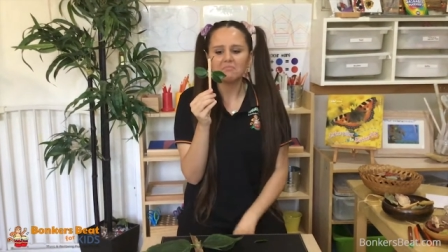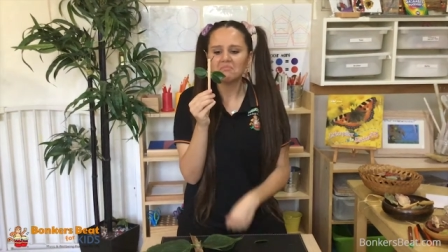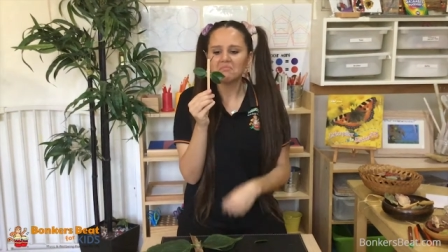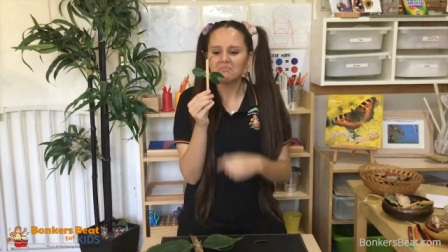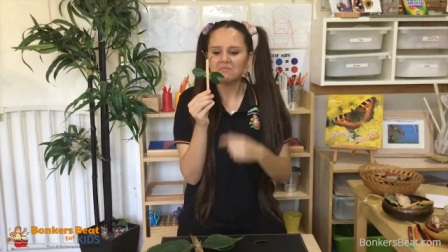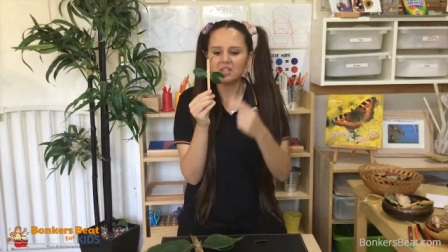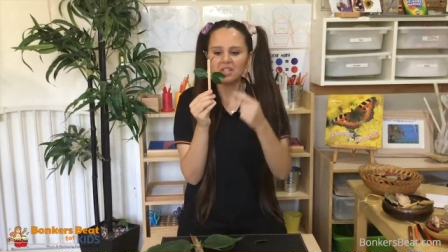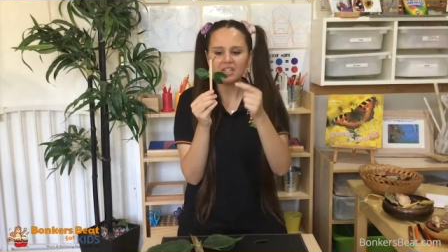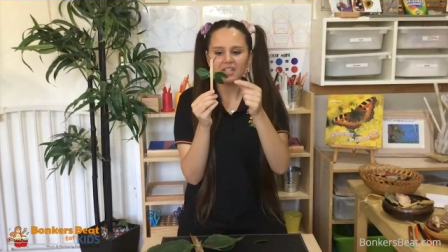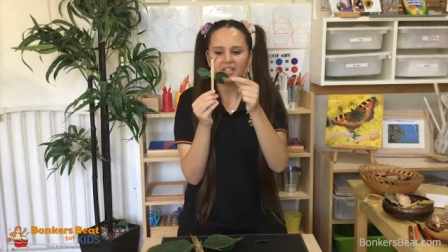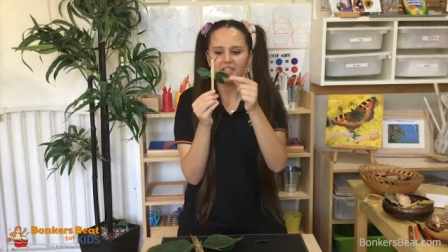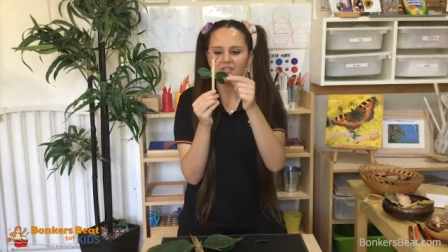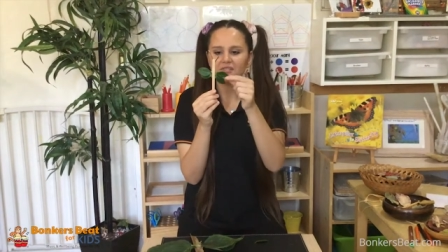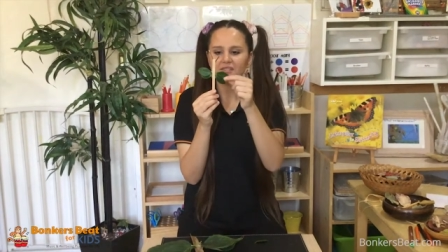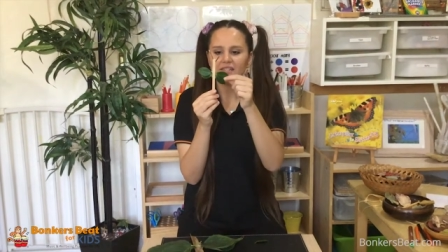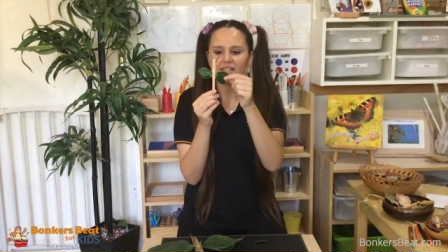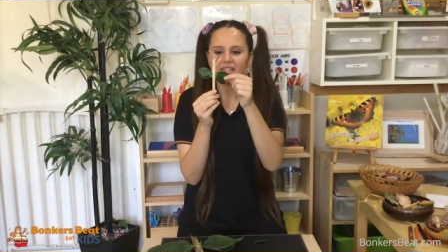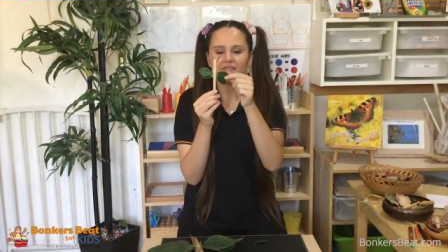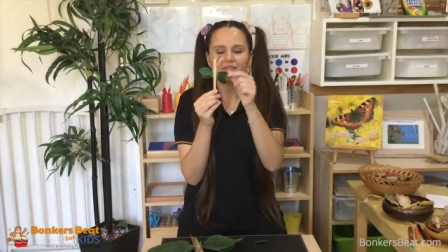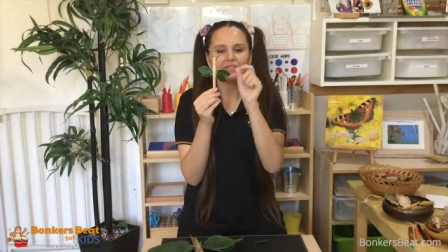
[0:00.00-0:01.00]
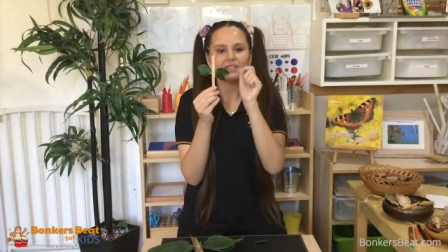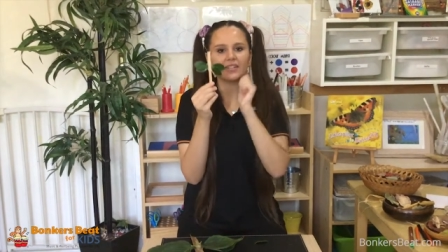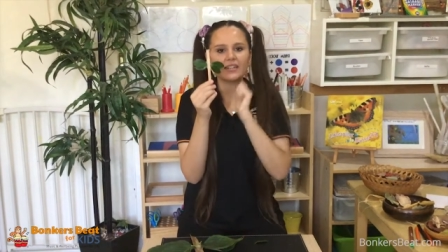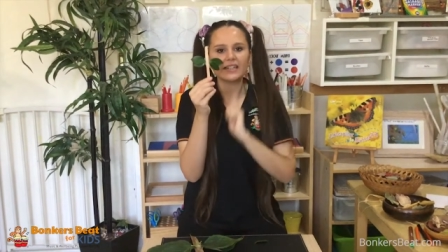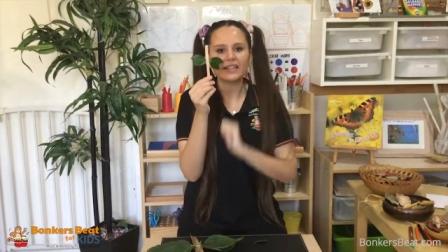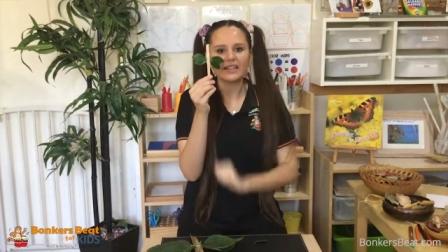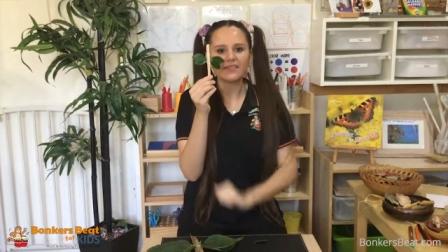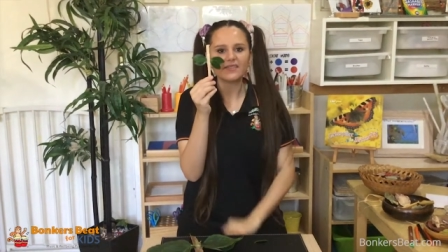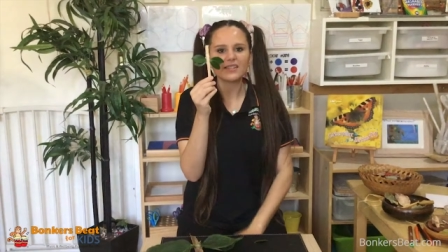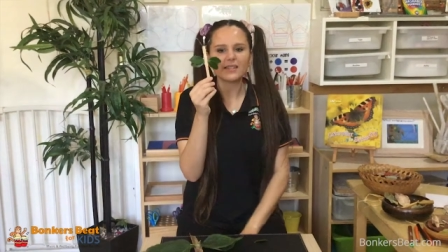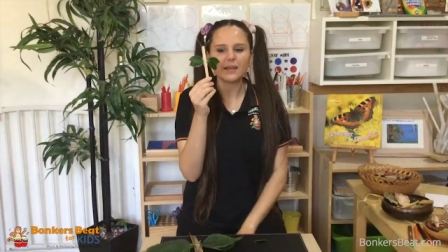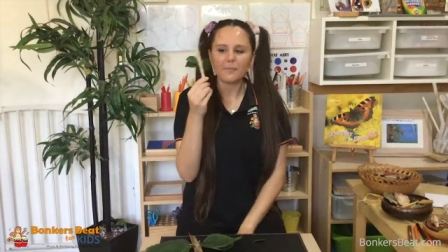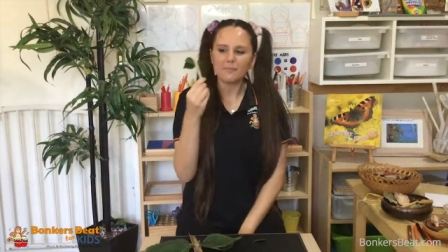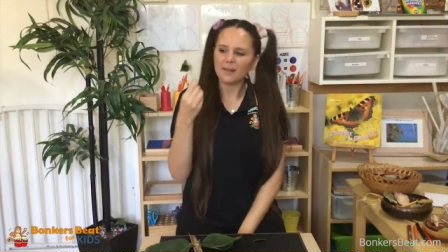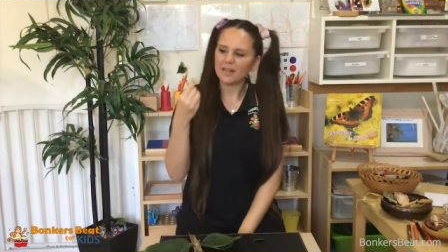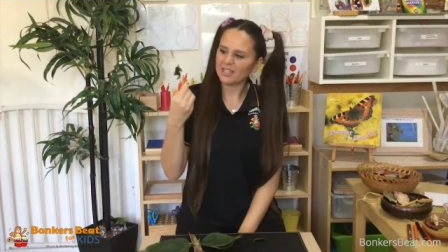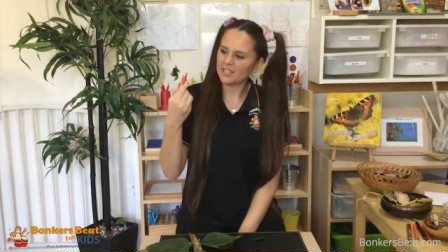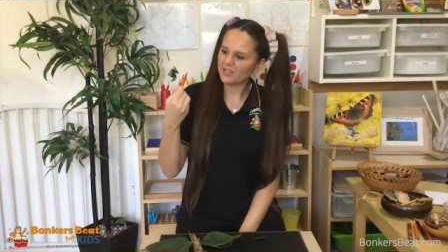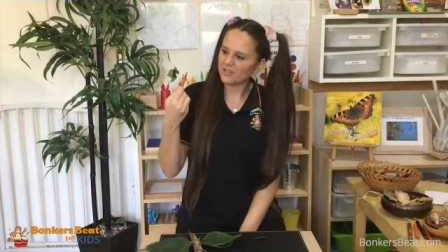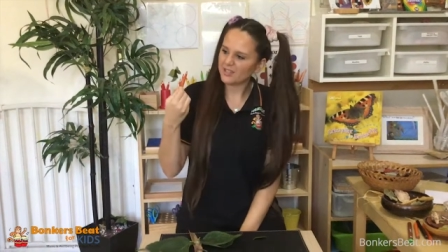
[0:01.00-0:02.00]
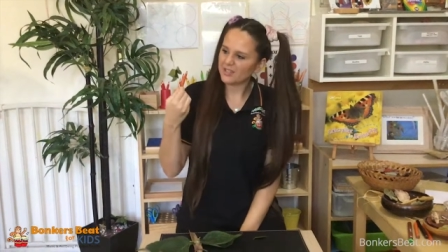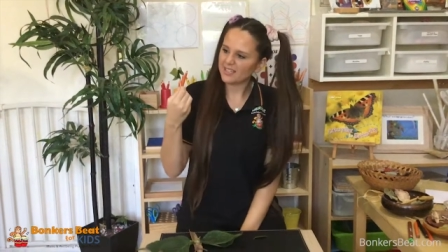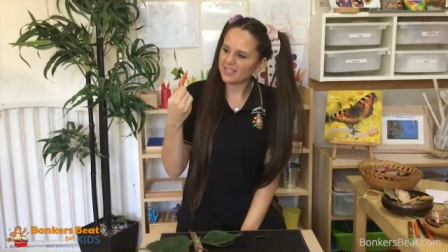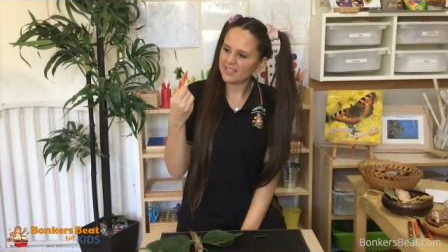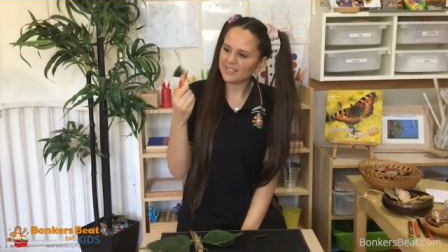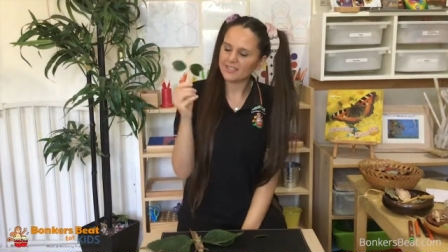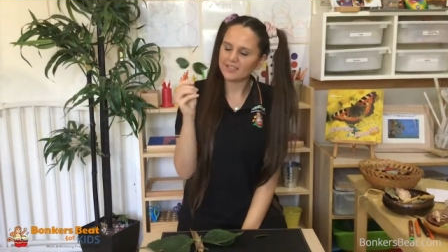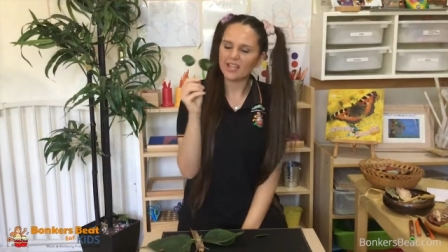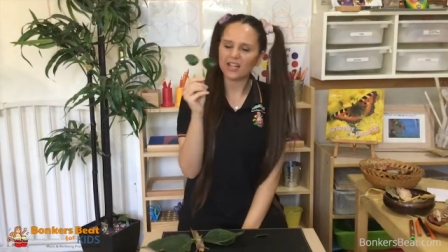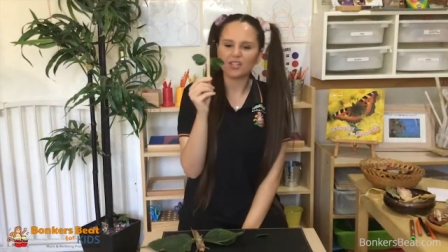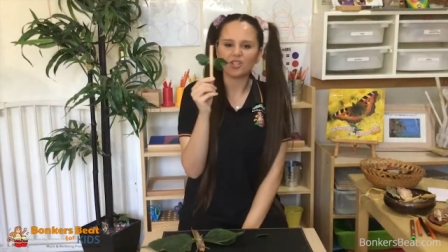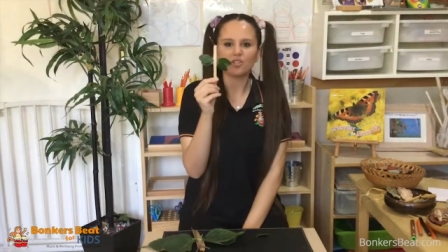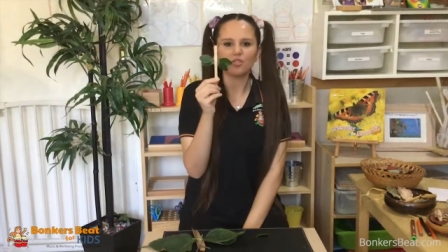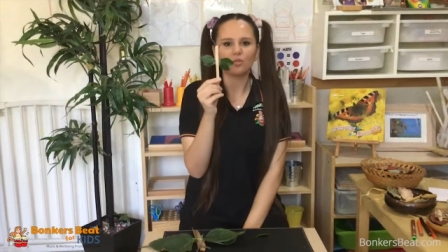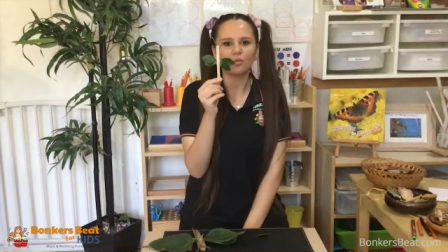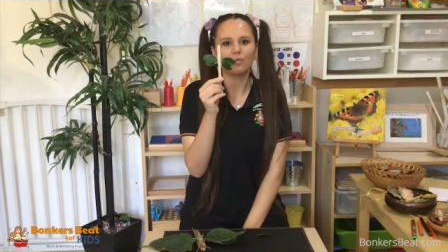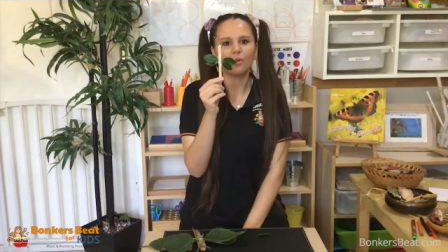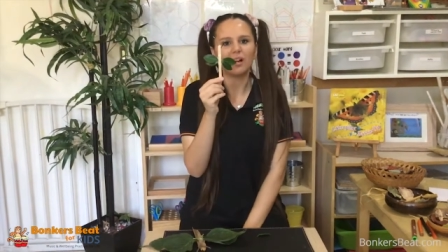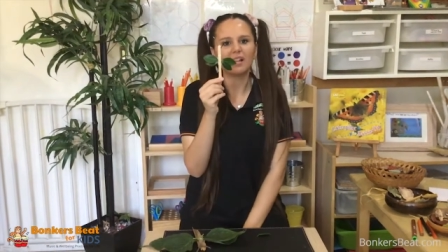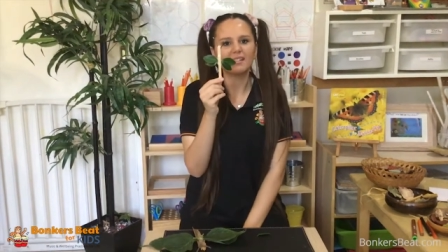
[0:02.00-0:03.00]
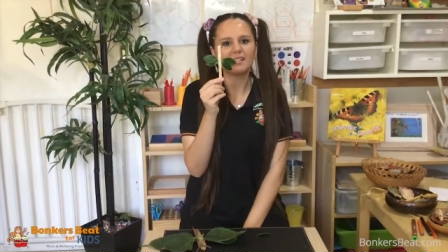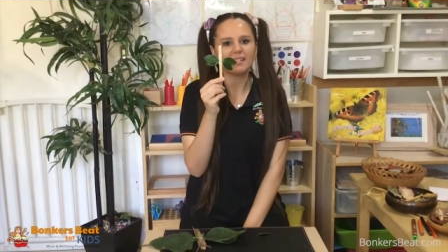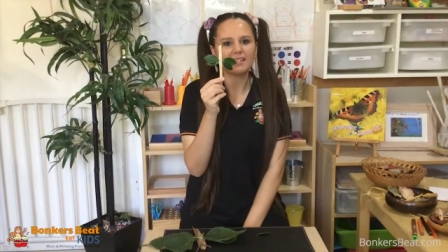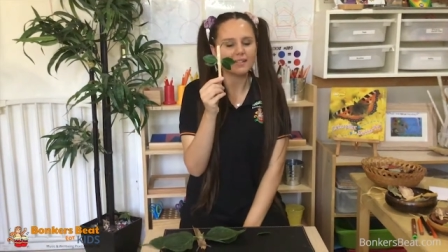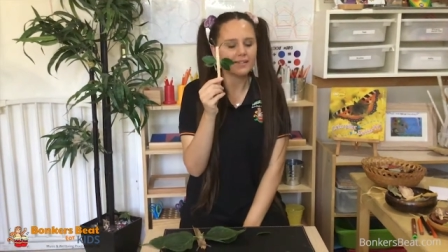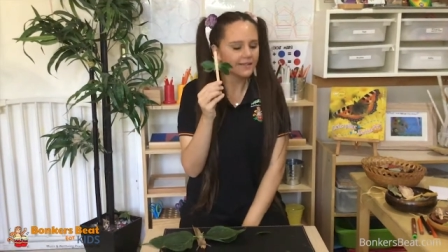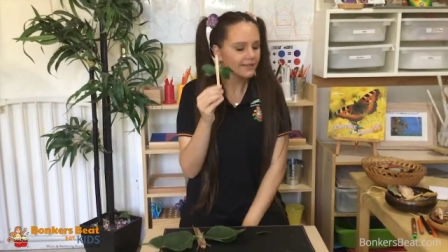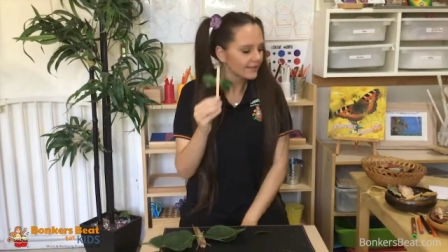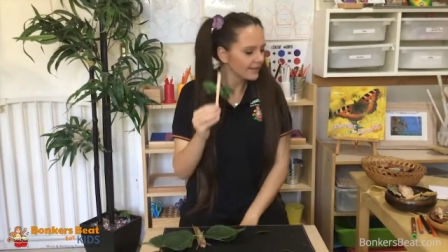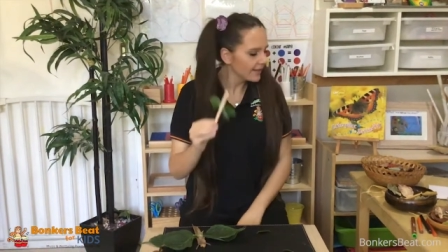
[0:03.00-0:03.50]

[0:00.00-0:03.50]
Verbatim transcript: You can use different leaves, but use these natural ones.